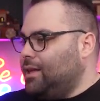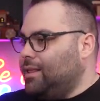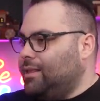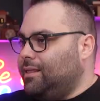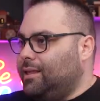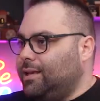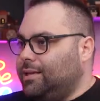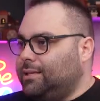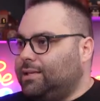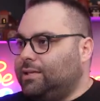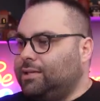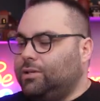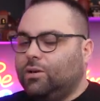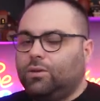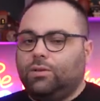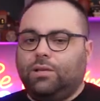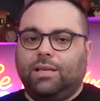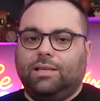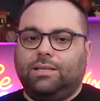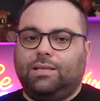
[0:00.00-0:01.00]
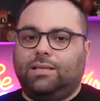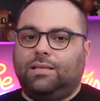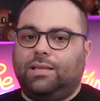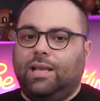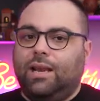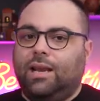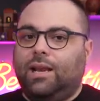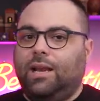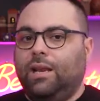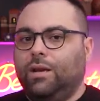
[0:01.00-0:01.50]
This is not
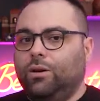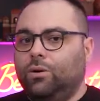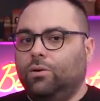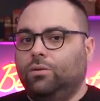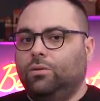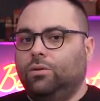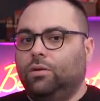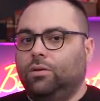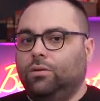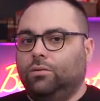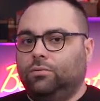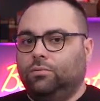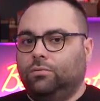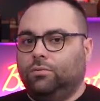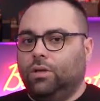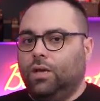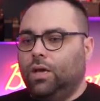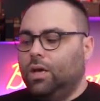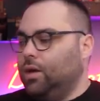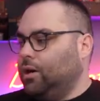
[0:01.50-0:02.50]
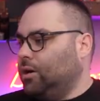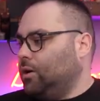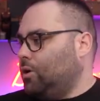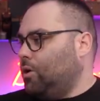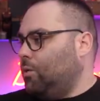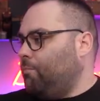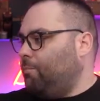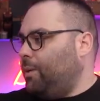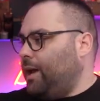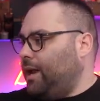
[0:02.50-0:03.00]
necessarily good
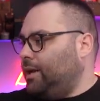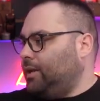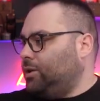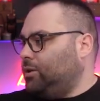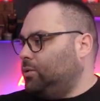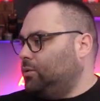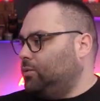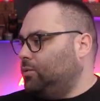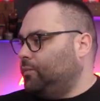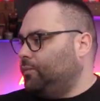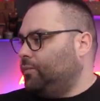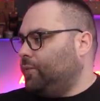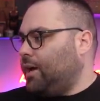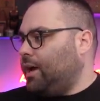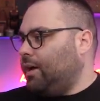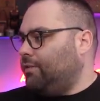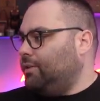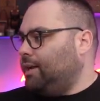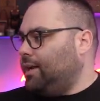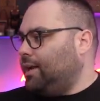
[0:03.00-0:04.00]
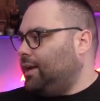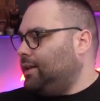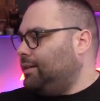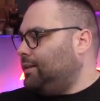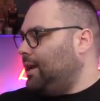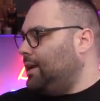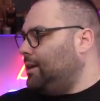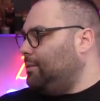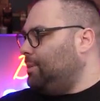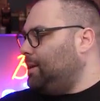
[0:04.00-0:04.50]
comparing to having an
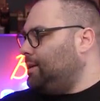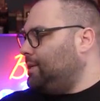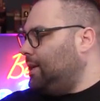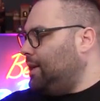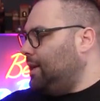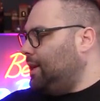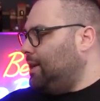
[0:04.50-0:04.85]
untrained pixel.